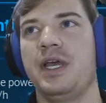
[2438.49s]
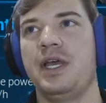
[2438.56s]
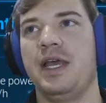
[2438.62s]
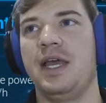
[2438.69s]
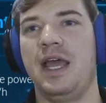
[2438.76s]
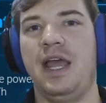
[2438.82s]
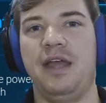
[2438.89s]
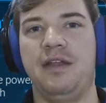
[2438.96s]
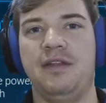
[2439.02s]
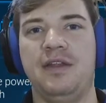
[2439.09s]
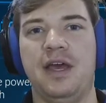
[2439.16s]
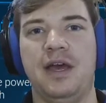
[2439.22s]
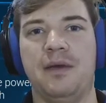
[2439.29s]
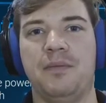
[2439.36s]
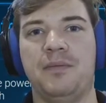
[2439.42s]
and
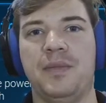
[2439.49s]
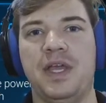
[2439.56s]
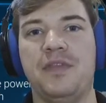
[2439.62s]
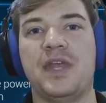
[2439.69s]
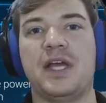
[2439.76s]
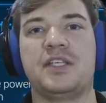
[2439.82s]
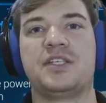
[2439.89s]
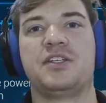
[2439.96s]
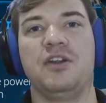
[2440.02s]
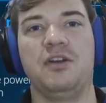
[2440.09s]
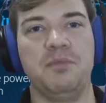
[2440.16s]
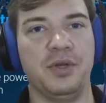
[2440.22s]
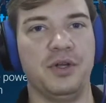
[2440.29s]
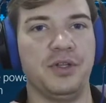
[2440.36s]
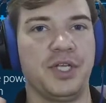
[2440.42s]
then start
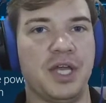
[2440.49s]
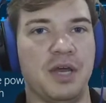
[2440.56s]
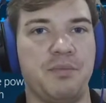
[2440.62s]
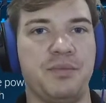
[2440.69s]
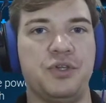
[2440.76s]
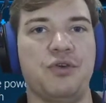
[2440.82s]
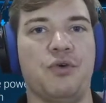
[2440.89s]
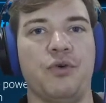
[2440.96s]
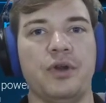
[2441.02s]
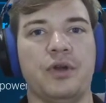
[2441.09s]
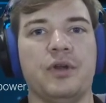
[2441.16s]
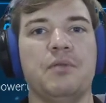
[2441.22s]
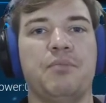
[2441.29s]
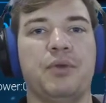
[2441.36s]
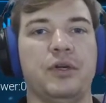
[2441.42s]
building up your
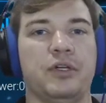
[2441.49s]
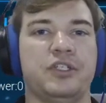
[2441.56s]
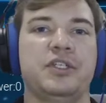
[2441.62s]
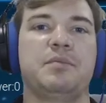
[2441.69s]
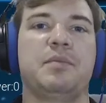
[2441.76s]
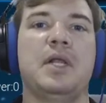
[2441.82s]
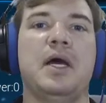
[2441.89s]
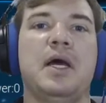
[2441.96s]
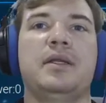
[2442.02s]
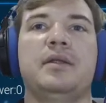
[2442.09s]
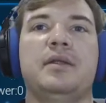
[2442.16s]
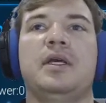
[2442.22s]
purchase plot.